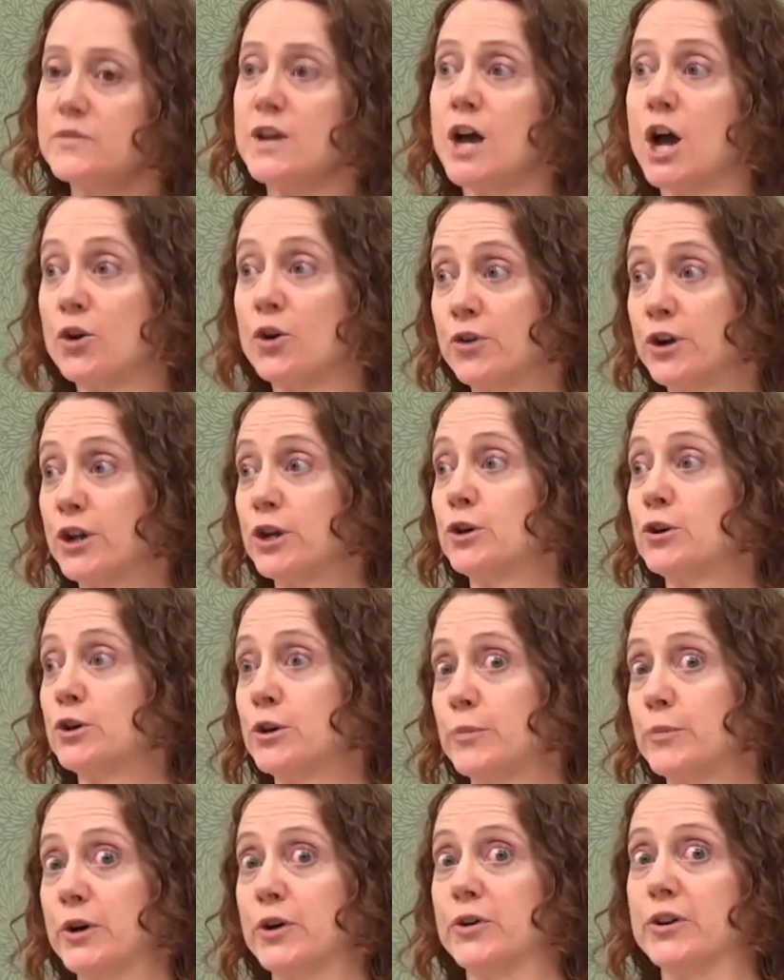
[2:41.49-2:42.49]
a critical
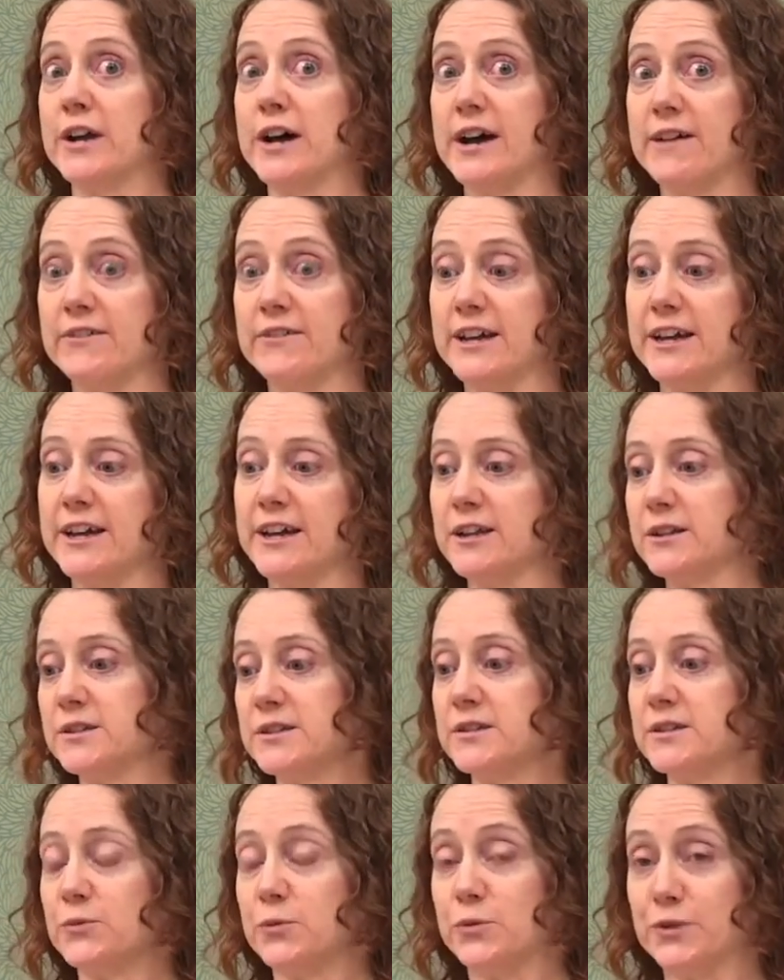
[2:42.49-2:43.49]
component of it, and
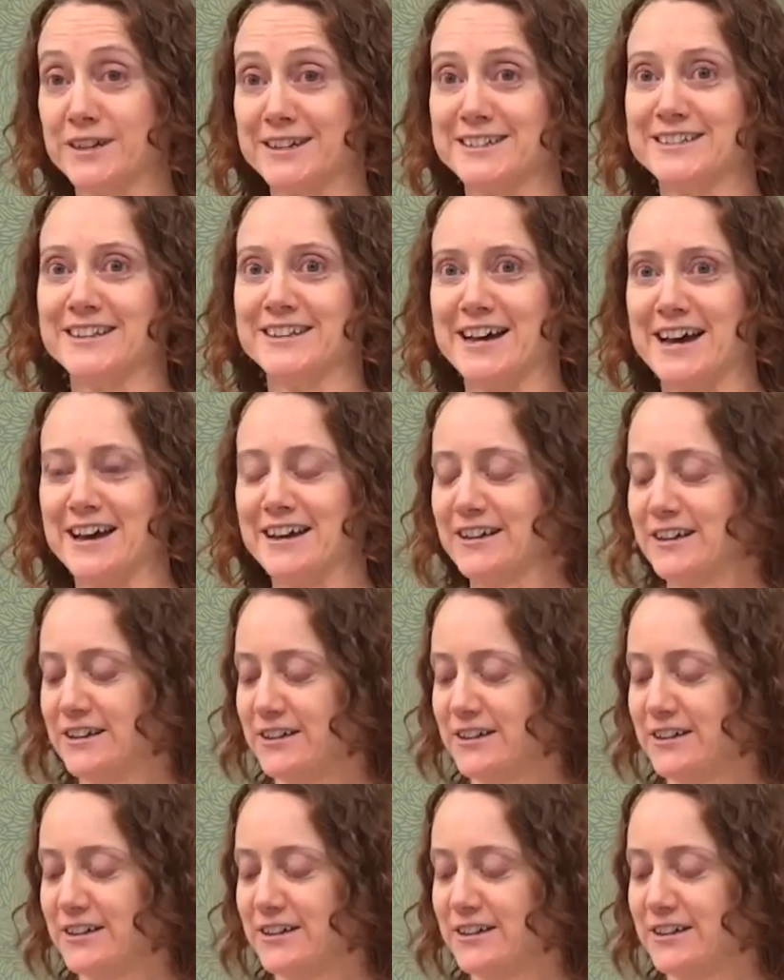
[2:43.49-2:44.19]
we'll get to that